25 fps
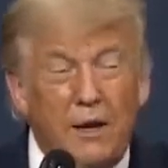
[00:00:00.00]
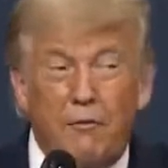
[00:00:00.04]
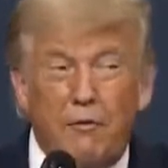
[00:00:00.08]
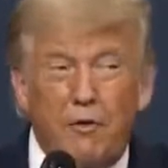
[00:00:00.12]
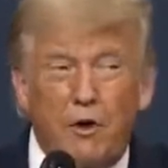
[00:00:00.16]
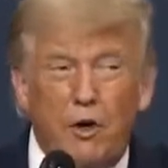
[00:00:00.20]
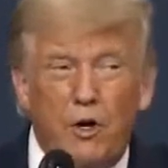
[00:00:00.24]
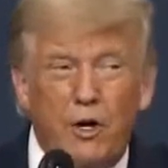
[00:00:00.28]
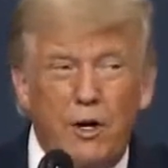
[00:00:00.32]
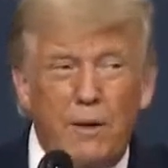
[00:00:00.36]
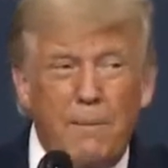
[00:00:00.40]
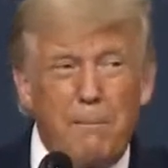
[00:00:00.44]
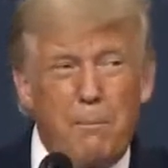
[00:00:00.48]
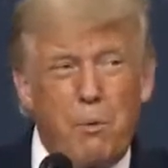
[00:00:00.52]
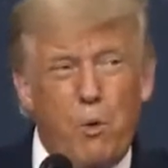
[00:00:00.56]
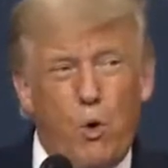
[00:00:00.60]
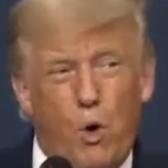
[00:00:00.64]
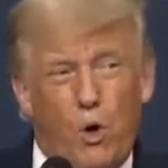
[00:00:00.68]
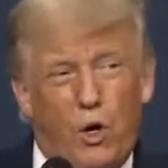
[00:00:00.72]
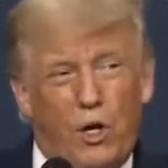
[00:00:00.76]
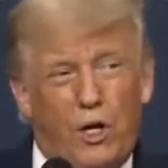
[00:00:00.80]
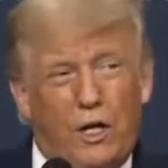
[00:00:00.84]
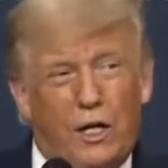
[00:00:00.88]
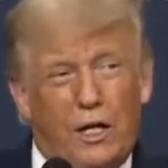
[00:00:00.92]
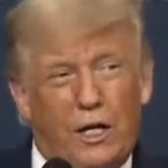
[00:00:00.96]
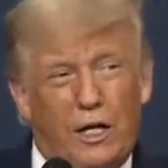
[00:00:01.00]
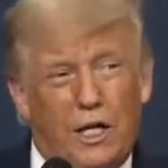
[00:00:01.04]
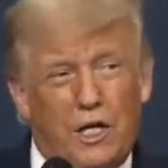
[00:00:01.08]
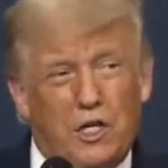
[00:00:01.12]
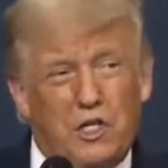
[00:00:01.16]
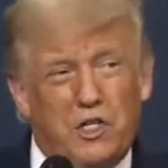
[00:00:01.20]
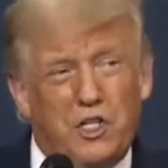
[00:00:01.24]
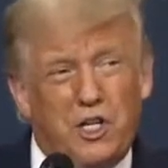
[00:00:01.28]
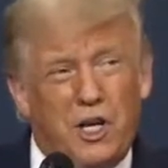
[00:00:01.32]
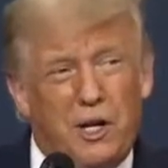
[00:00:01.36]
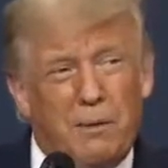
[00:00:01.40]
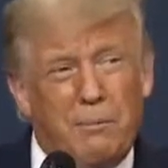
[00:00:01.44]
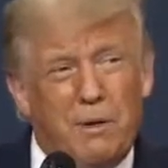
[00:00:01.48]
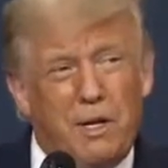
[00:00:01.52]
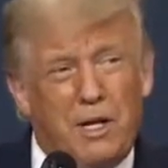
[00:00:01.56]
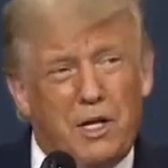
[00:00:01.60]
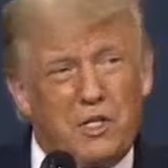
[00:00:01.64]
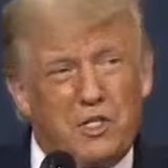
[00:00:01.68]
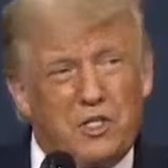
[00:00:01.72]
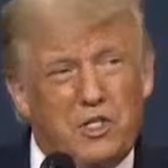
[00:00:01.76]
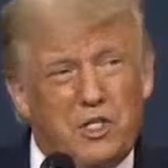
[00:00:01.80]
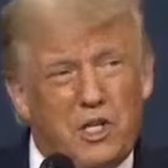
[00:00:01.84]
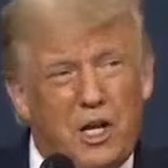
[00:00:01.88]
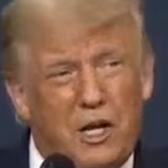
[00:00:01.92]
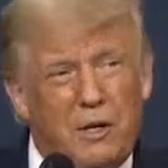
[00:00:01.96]
And very importantly,
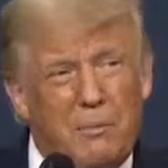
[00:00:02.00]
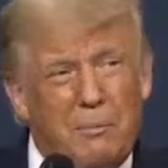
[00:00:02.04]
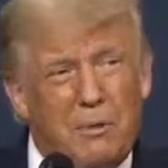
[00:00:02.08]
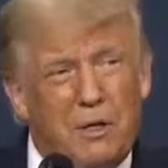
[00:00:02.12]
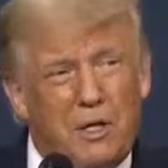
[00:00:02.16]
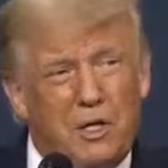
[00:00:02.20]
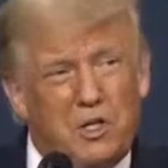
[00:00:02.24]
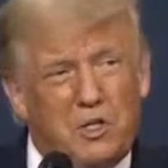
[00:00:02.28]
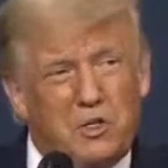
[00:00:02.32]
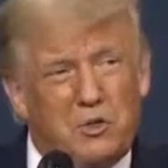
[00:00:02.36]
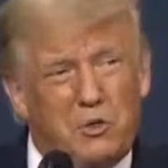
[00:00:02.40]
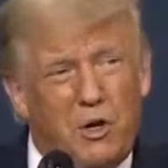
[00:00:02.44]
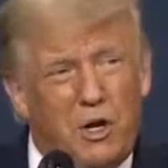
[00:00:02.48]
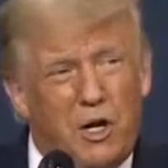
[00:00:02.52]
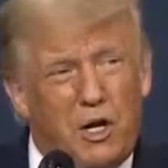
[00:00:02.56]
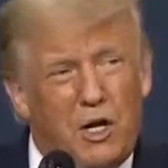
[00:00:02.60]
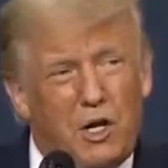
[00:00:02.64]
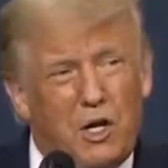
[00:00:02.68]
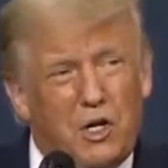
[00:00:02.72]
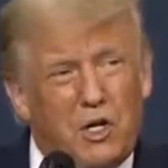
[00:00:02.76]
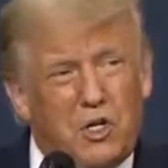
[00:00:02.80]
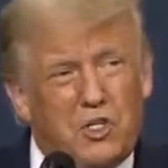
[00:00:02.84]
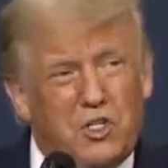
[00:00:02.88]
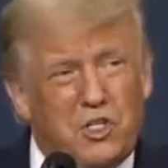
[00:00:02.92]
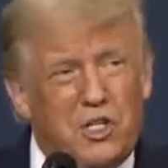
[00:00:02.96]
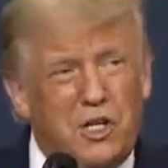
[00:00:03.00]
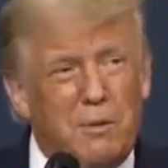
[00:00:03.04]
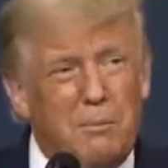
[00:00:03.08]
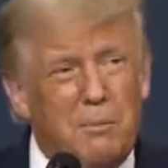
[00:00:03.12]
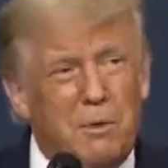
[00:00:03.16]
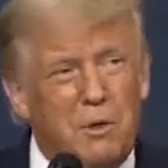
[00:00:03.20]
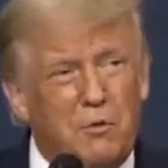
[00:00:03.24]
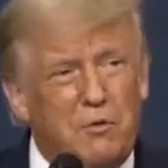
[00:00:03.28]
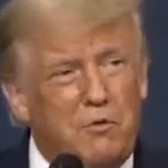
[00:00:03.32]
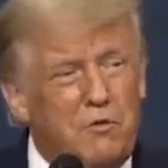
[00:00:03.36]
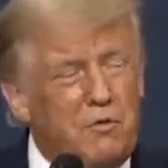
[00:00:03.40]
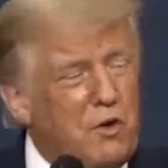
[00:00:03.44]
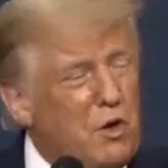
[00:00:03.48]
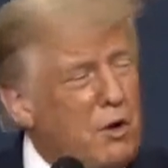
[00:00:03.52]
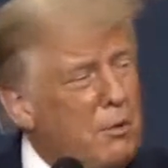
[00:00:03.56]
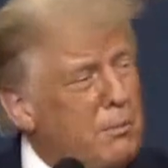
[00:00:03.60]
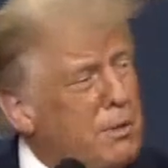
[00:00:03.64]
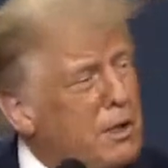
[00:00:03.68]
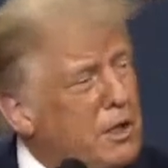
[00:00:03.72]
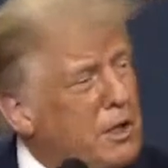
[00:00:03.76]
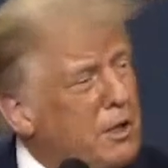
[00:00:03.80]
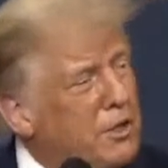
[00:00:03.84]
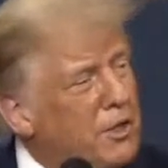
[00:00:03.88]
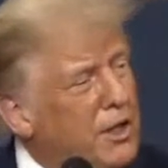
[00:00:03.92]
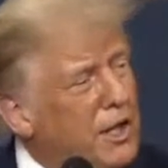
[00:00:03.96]
CMS Administrator Seema
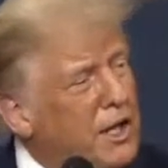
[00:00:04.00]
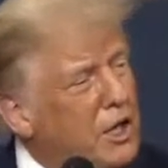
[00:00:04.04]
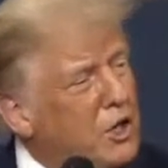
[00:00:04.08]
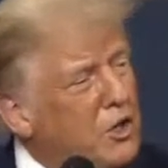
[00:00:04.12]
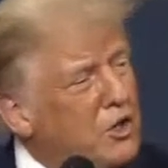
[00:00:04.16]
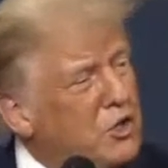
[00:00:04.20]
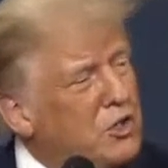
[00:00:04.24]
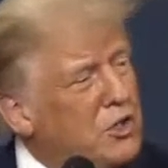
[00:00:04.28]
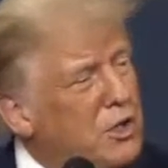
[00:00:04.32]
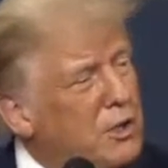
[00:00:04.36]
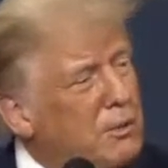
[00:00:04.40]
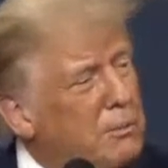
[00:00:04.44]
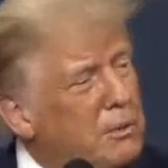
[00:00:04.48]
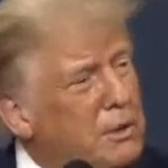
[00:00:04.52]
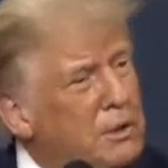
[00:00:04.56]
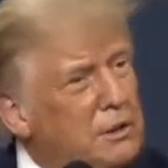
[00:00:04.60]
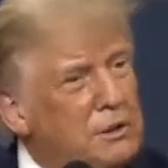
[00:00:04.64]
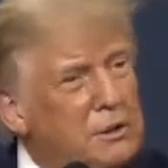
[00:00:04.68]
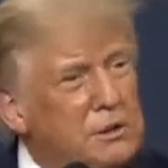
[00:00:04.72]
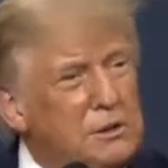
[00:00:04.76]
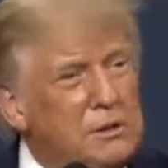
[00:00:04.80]
Verma. Thank you, Seema.